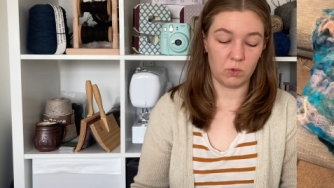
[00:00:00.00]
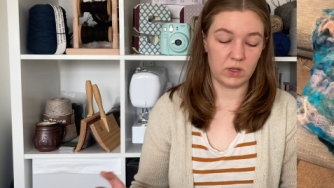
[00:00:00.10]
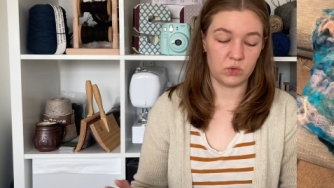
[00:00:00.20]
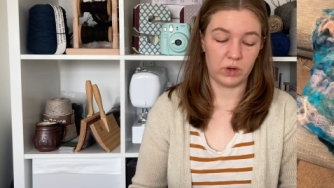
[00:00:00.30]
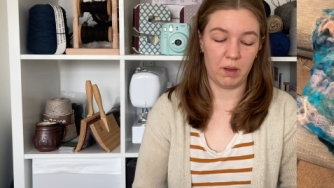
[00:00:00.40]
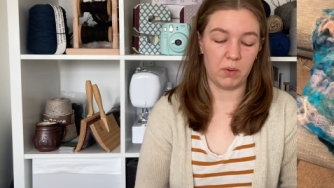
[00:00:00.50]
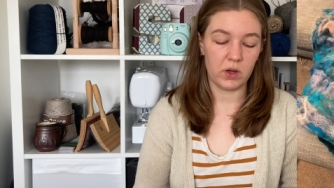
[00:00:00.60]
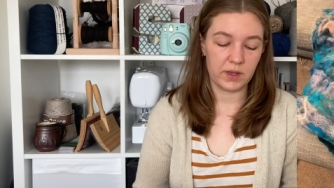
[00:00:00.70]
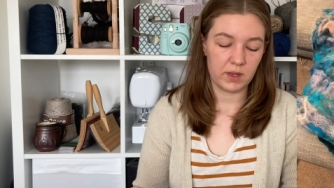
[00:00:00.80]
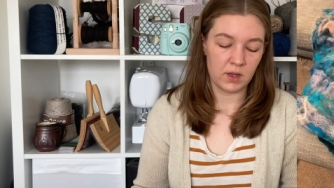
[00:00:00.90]
was when I bought
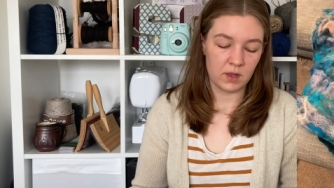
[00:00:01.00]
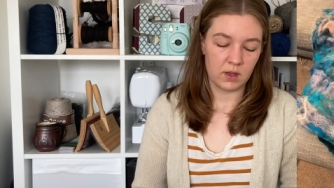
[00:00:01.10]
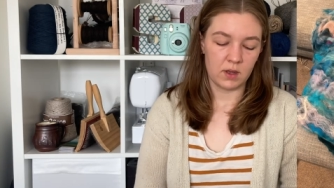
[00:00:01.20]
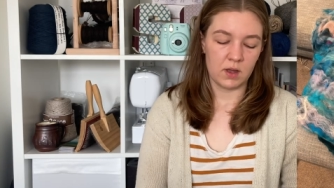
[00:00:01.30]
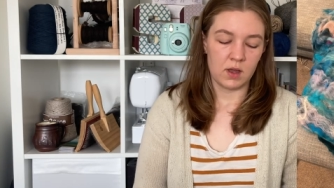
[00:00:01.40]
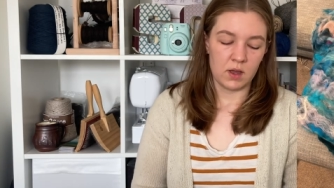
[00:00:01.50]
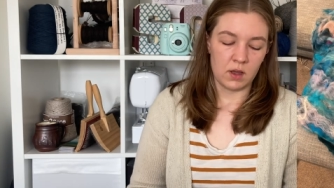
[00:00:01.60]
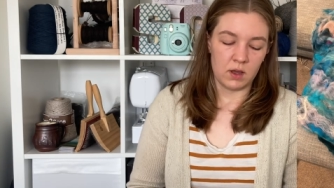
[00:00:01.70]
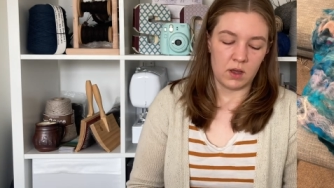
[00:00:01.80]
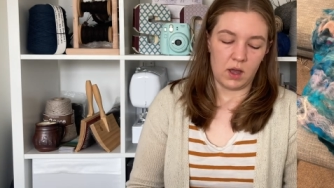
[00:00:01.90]
it
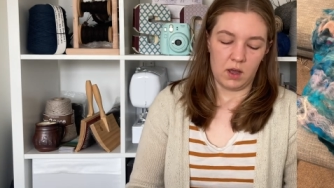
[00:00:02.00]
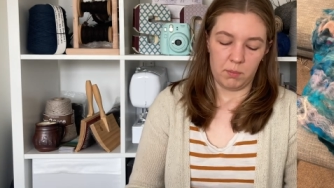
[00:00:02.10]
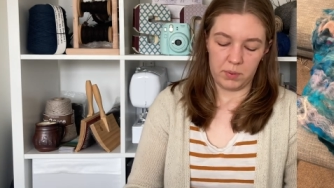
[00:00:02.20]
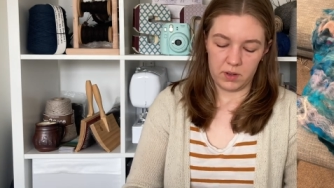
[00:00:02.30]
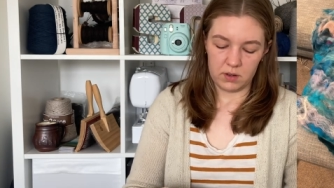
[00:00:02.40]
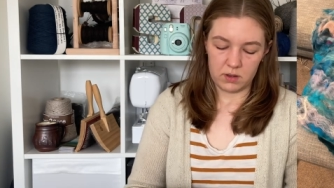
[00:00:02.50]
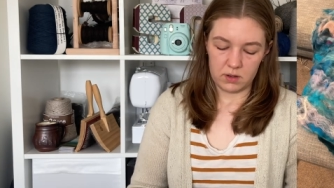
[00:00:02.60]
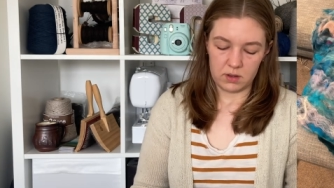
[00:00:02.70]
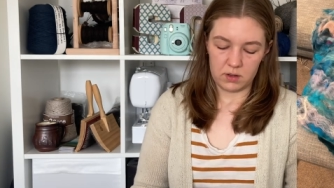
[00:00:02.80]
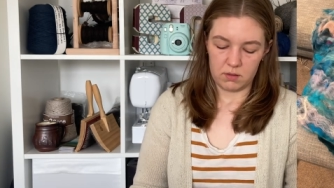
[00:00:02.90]
up.
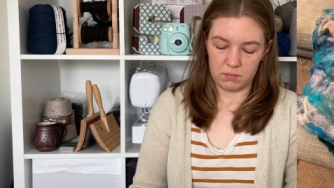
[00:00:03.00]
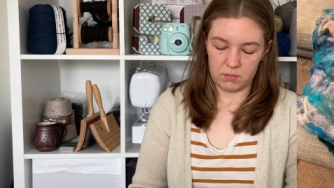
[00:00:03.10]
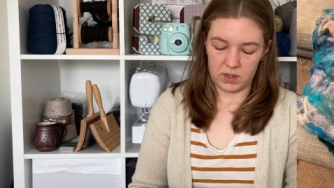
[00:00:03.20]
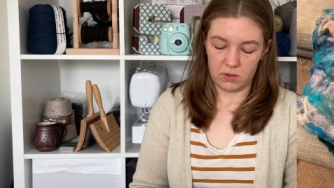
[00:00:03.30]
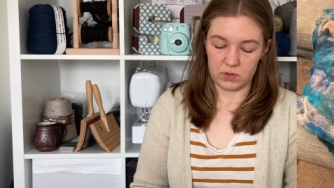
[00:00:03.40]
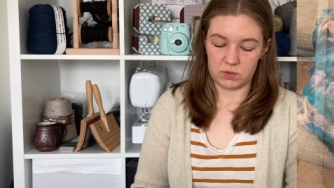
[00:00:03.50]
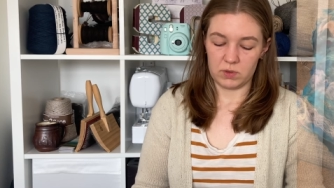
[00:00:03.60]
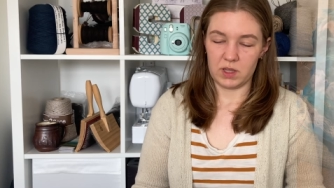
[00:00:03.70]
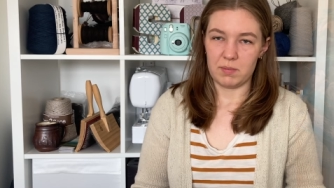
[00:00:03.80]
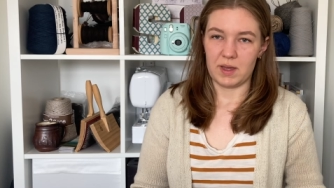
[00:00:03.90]
It was
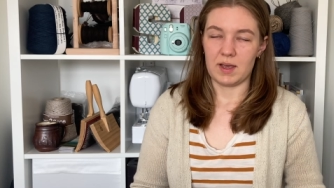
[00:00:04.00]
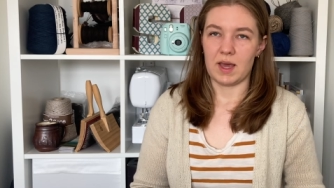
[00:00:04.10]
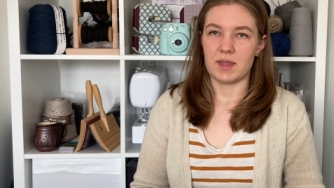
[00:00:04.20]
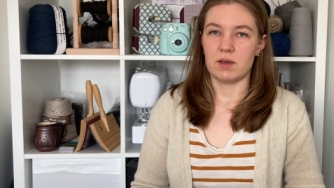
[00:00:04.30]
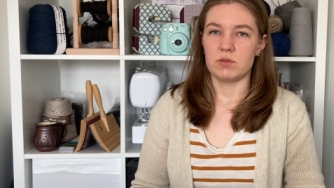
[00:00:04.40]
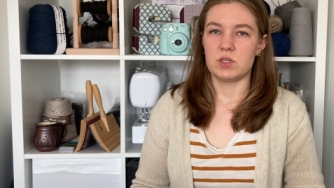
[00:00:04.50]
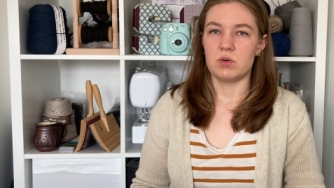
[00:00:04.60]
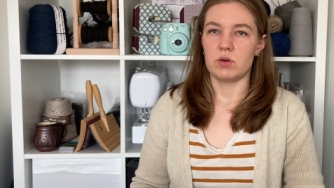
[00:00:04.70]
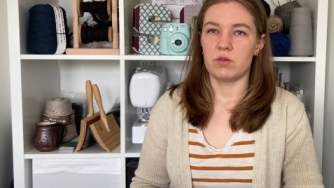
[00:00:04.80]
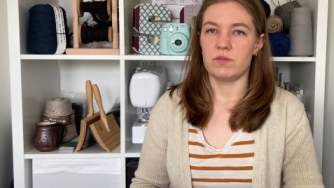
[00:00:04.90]
really big. I think it was
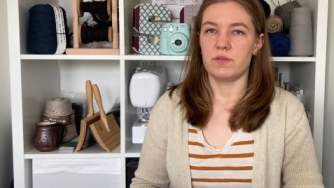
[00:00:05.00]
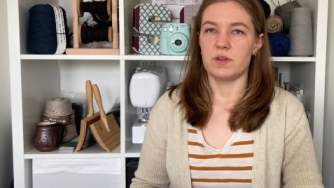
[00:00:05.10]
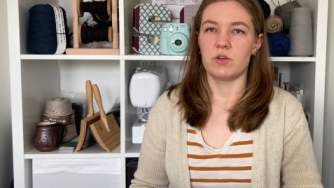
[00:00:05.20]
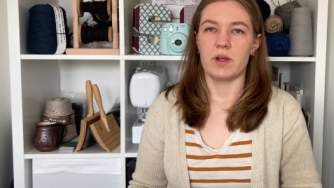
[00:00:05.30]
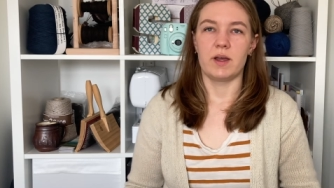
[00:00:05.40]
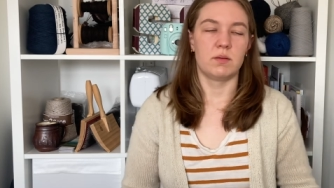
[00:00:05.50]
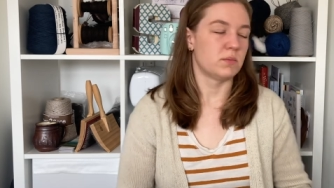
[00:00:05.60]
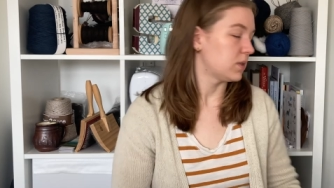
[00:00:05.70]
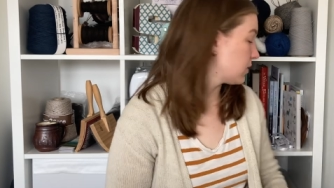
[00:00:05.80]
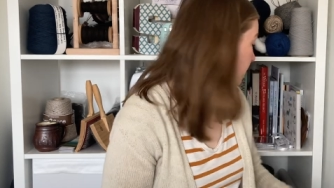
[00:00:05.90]
250
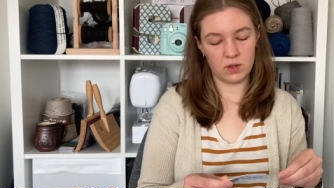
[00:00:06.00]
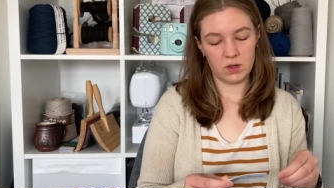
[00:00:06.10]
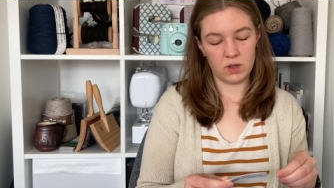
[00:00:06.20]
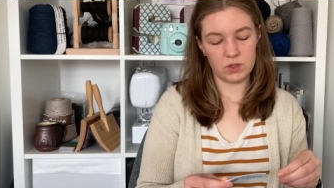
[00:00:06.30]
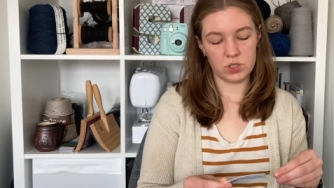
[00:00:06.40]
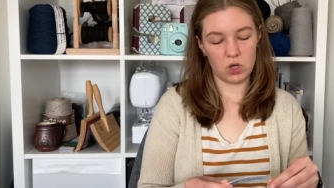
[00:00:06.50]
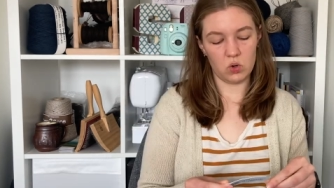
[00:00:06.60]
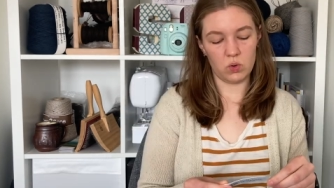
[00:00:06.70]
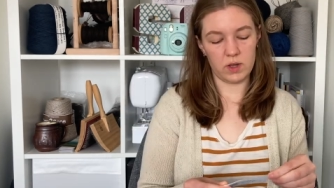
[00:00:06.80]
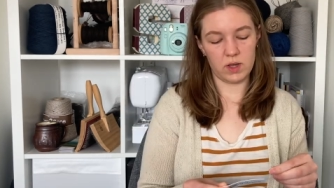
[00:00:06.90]
grams.
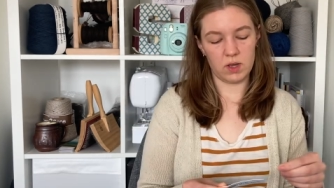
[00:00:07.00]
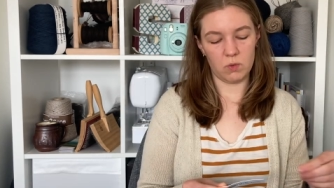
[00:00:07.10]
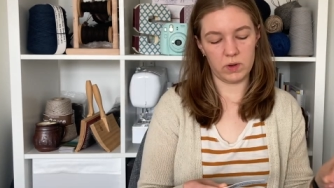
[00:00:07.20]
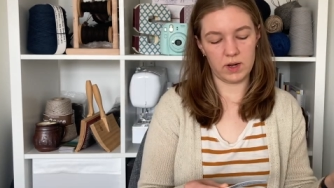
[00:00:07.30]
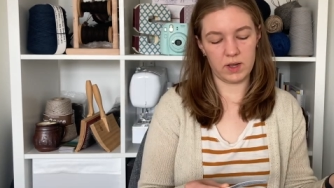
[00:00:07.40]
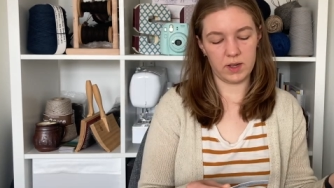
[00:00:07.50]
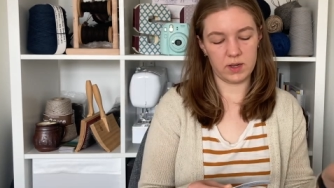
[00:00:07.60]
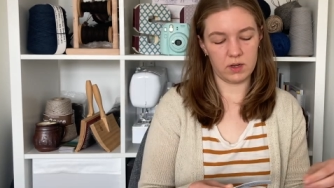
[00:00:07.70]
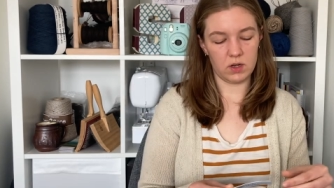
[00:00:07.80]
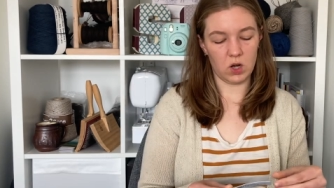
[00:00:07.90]
So When
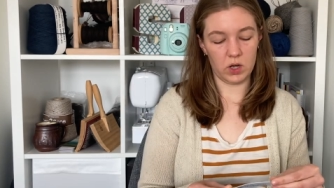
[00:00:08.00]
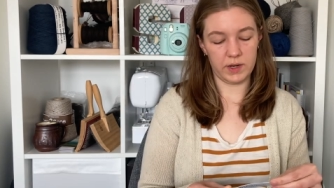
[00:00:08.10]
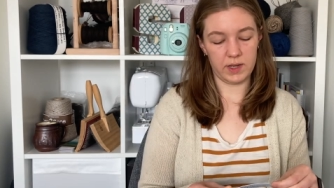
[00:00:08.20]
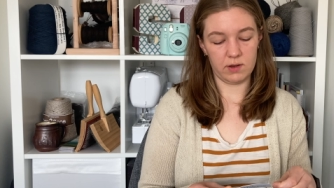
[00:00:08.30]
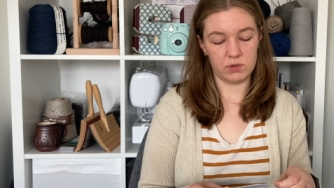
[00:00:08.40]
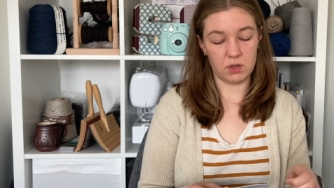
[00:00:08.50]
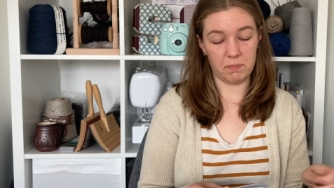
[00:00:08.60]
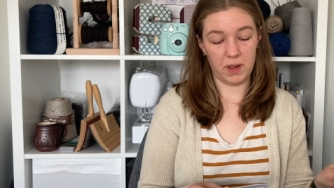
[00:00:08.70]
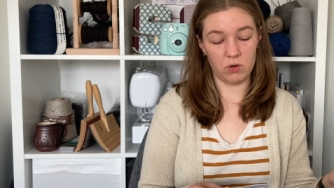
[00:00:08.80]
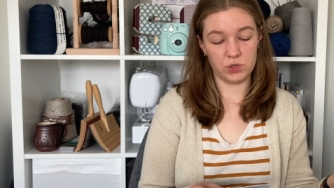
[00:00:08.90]
I got it, it was
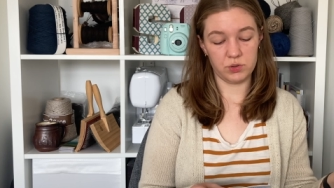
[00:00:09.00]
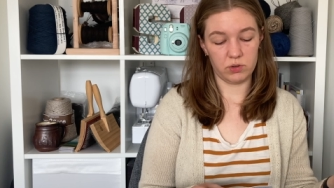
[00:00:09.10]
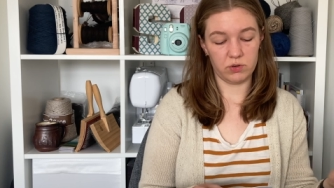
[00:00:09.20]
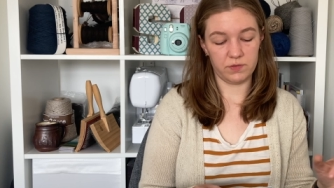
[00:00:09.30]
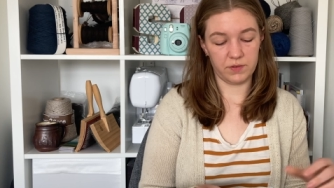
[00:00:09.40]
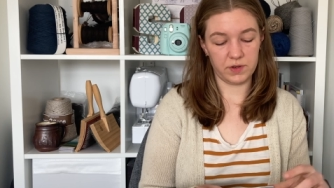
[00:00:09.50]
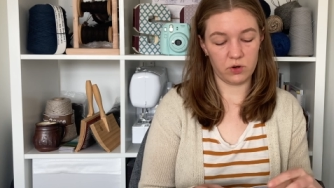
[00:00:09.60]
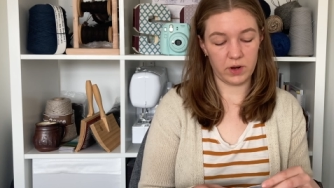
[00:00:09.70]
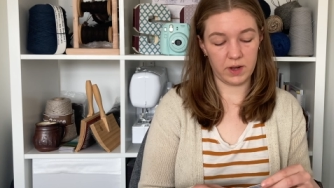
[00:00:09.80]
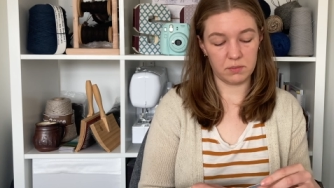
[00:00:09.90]
about 250
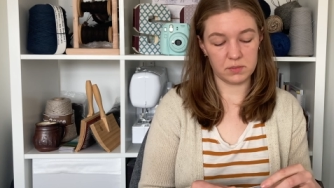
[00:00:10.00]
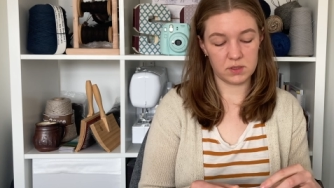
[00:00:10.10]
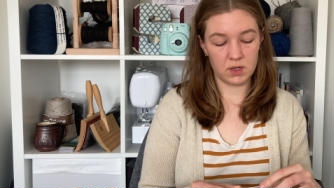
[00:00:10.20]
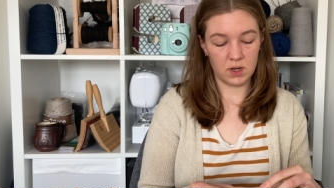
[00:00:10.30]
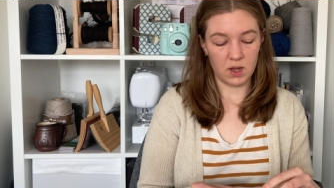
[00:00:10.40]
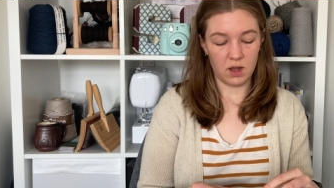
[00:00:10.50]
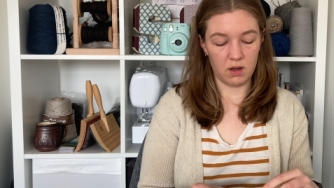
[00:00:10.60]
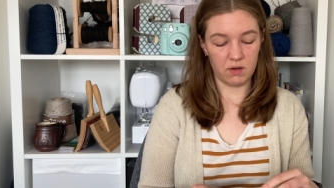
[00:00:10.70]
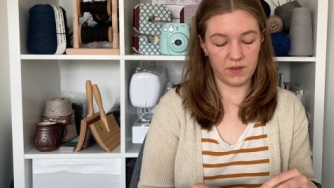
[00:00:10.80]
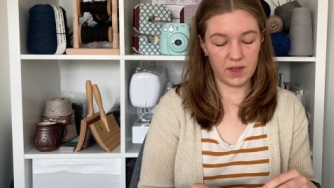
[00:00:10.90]
grams
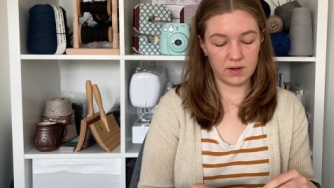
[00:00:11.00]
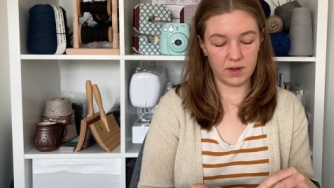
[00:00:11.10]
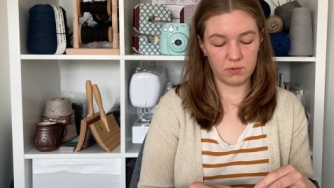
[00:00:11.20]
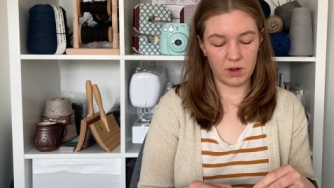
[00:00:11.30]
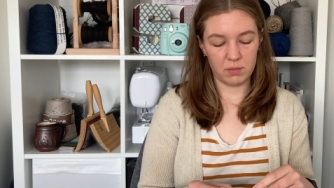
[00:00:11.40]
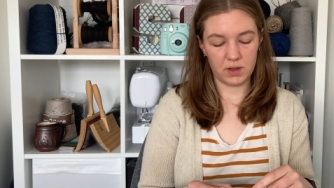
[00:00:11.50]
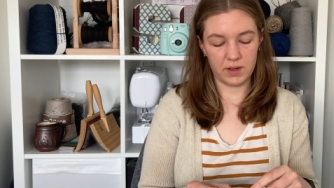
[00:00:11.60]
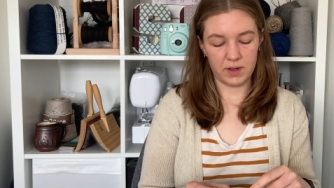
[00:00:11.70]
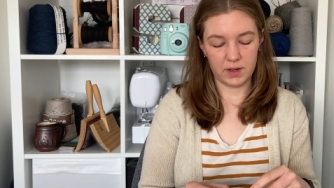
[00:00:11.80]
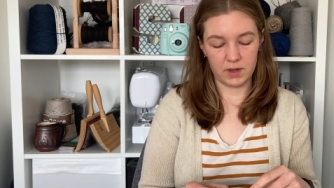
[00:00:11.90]
of hand-dyed
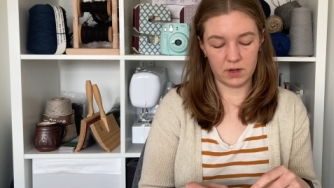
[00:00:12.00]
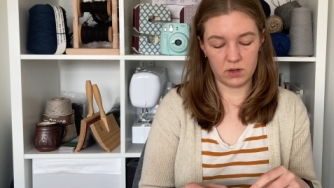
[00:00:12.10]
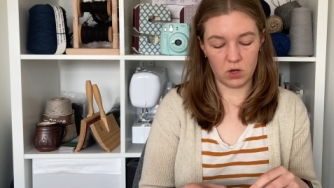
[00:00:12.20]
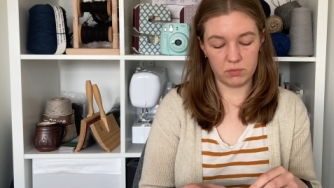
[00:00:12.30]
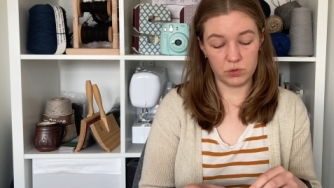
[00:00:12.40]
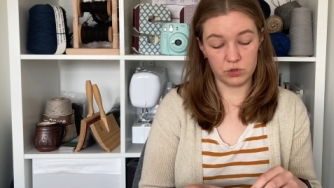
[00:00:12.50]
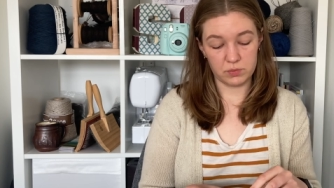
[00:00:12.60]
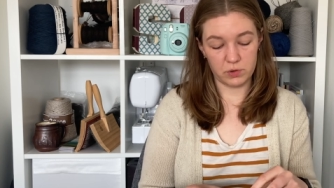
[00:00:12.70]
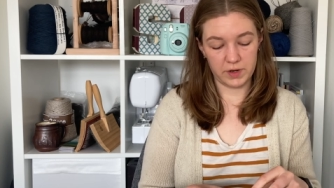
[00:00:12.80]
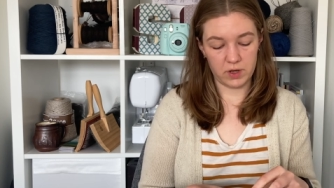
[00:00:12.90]
rambouillet, non-mules
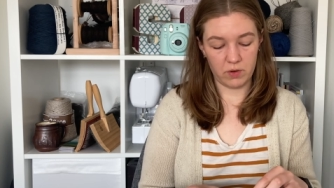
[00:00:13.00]
merino,